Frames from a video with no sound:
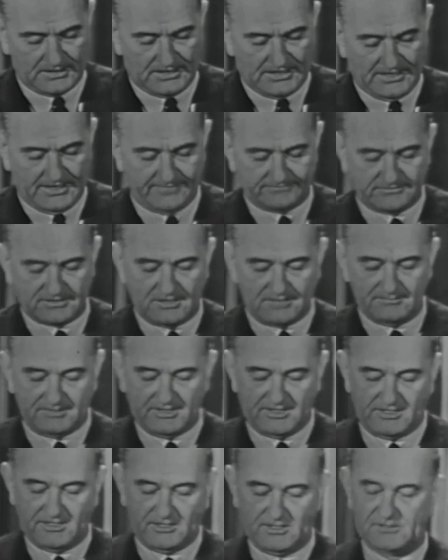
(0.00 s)
I have
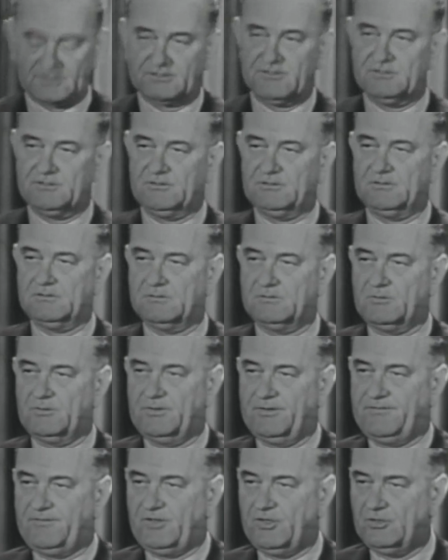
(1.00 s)
come here to
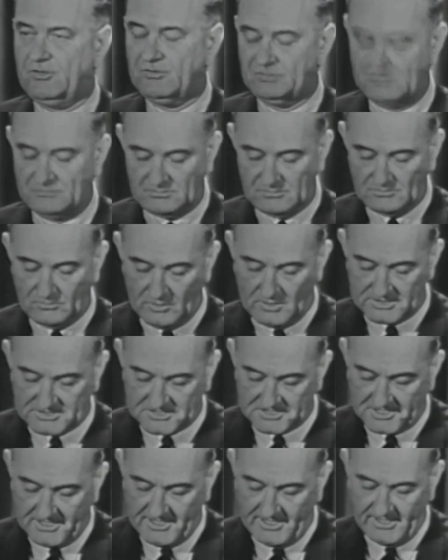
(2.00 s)
review
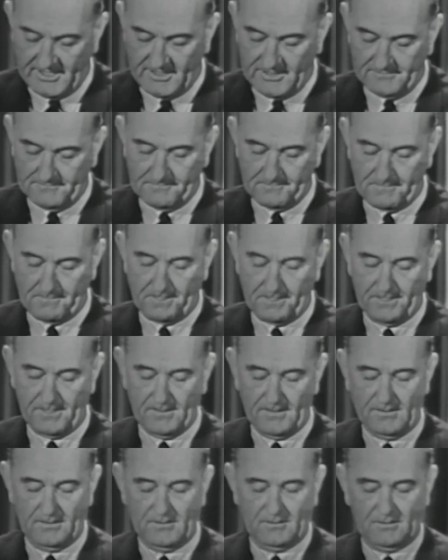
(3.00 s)
once again
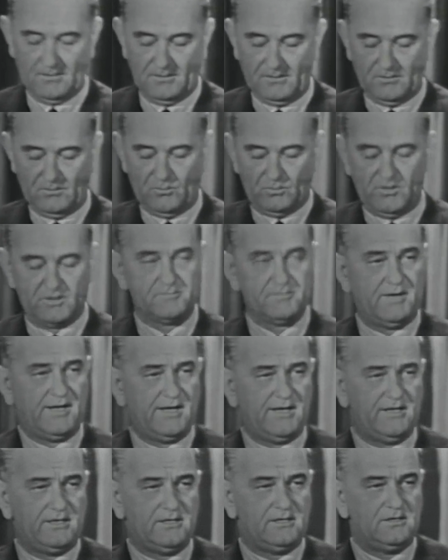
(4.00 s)
with
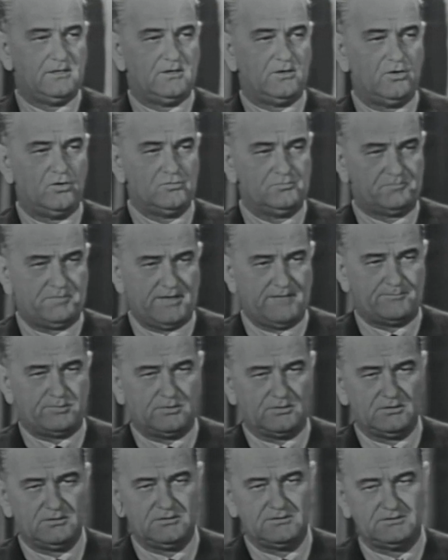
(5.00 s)
my own
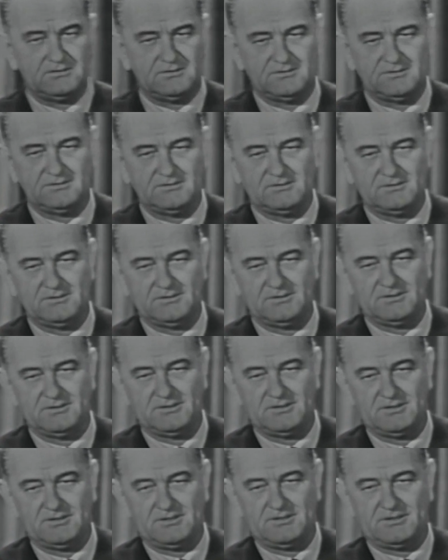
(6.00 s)
people
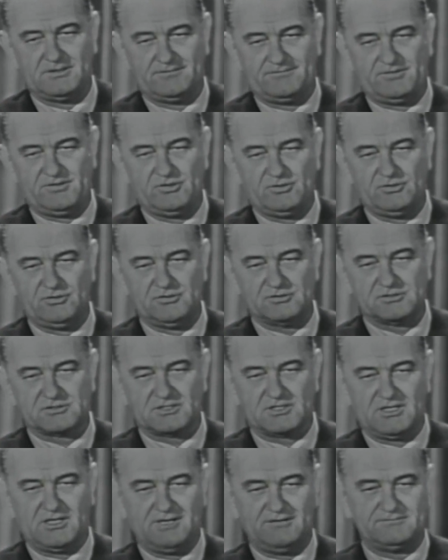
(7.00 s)
the
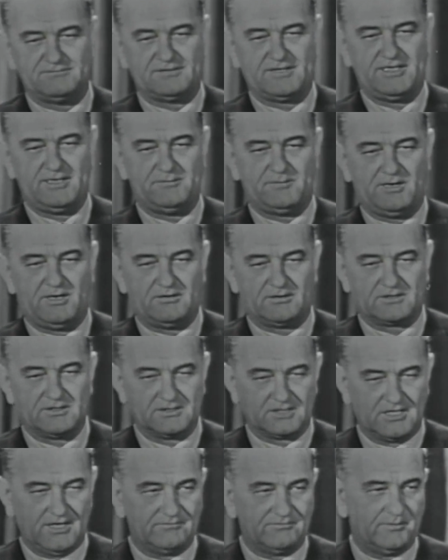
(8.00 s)
views of the
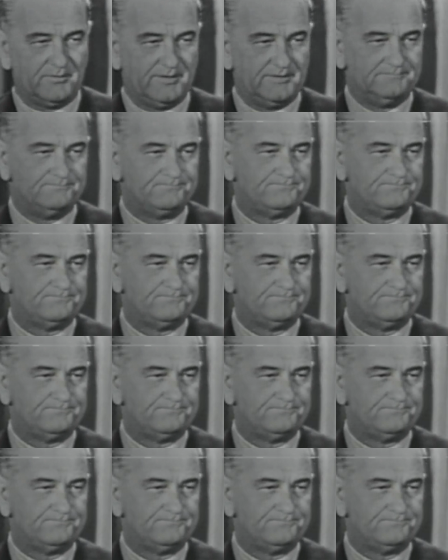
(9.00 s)
American government.